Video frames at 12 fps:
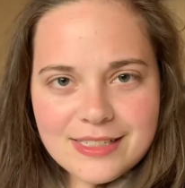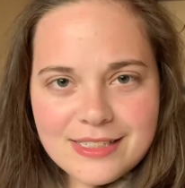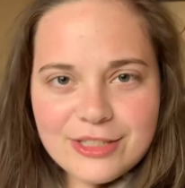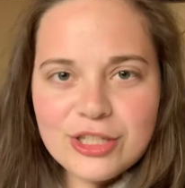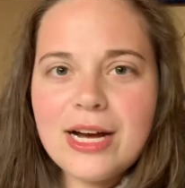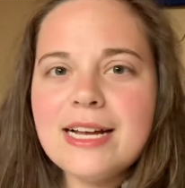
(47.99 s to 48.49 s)

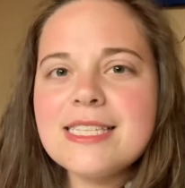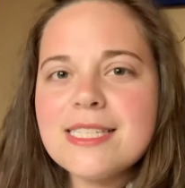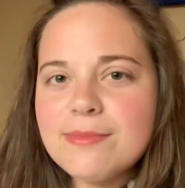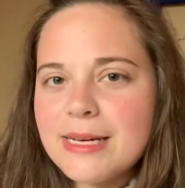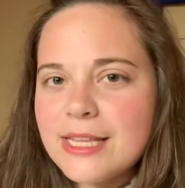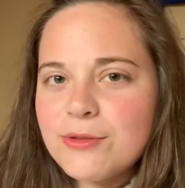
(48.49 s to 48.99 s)
John
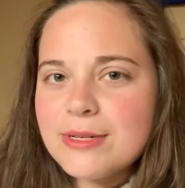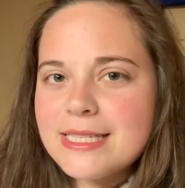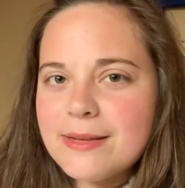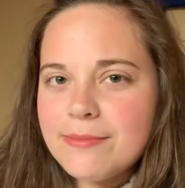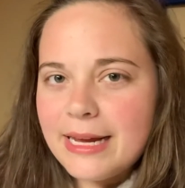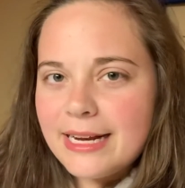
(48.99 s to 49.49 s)
Smith was
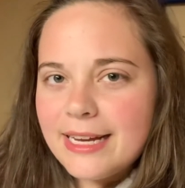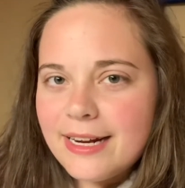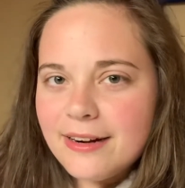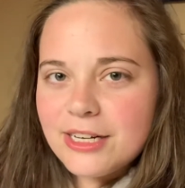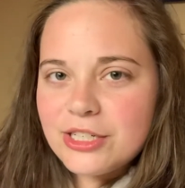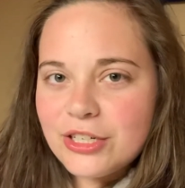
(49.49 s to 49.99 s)
the main
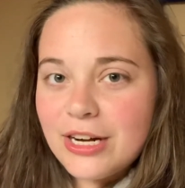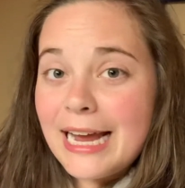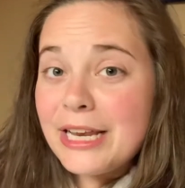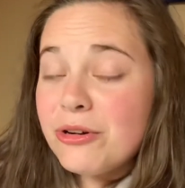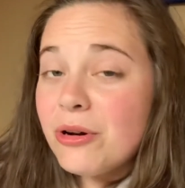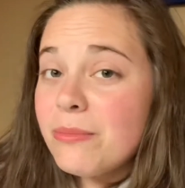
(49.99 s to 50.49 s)
character,
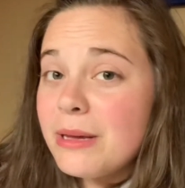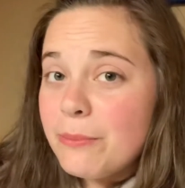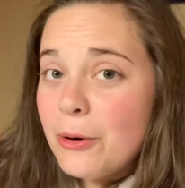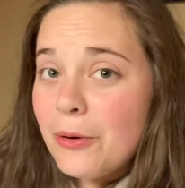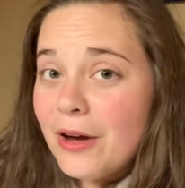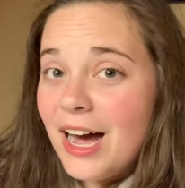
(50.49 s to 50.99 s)
and you don't meet
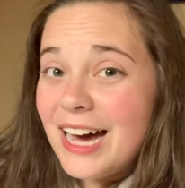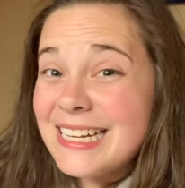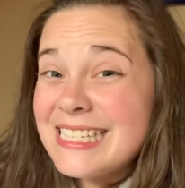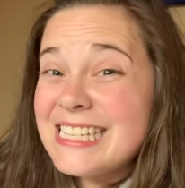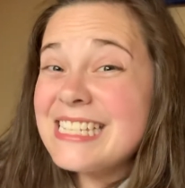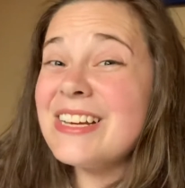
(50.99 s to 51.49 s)

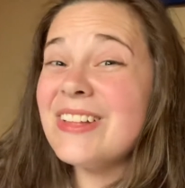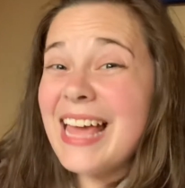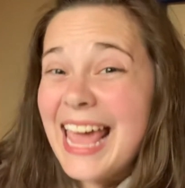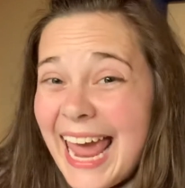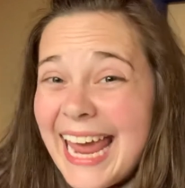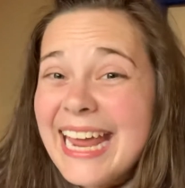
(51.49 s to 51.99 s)
Pocahontas until
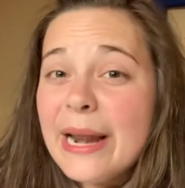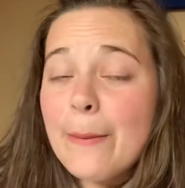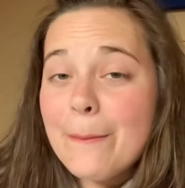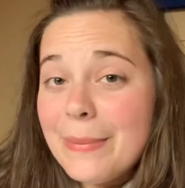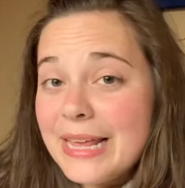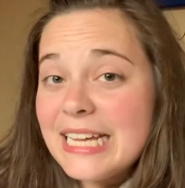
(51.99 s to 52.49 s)
8
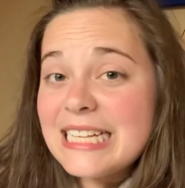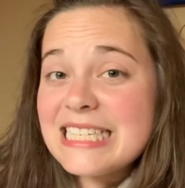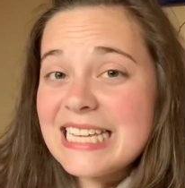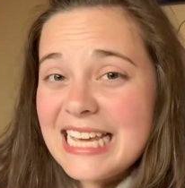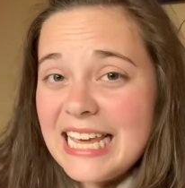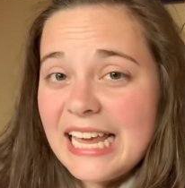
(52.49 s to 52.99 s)
minutes
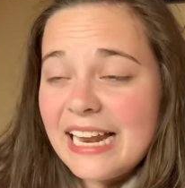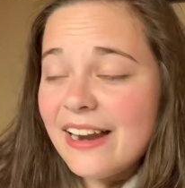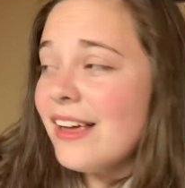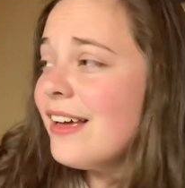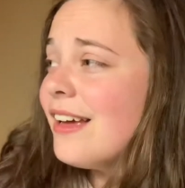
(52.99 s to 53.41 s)
in.